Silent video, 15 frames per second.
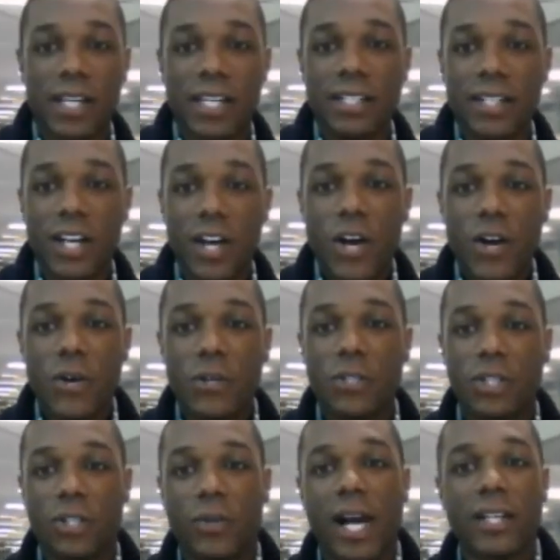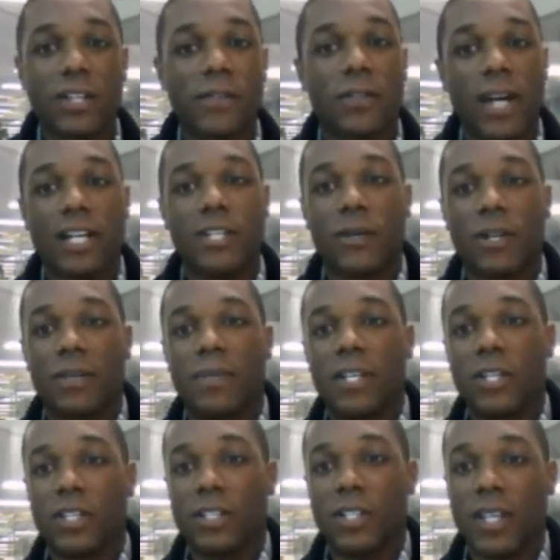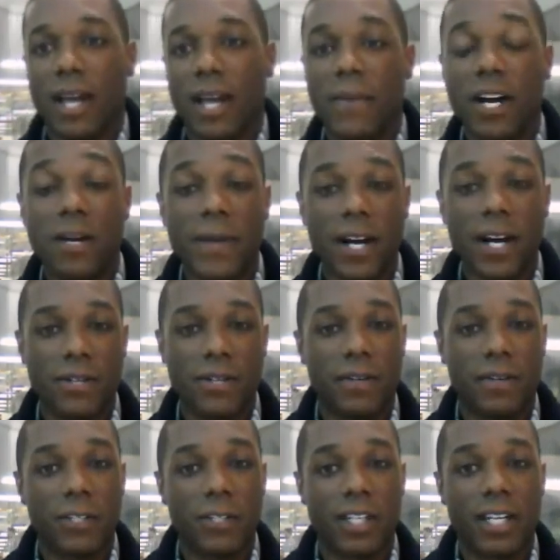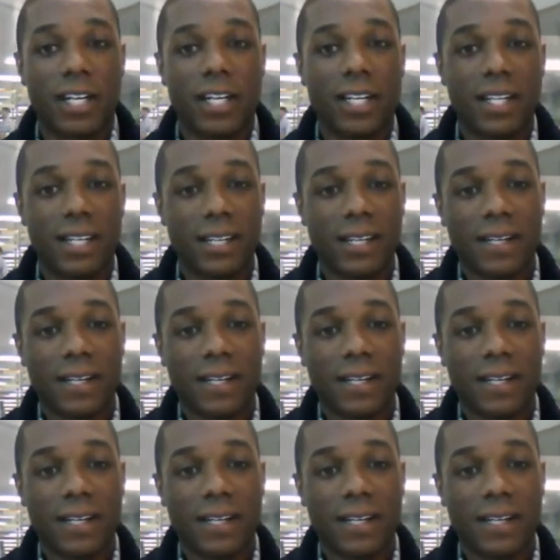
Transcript: Reed, who's the Director of Graduate Admissions at Marymount University.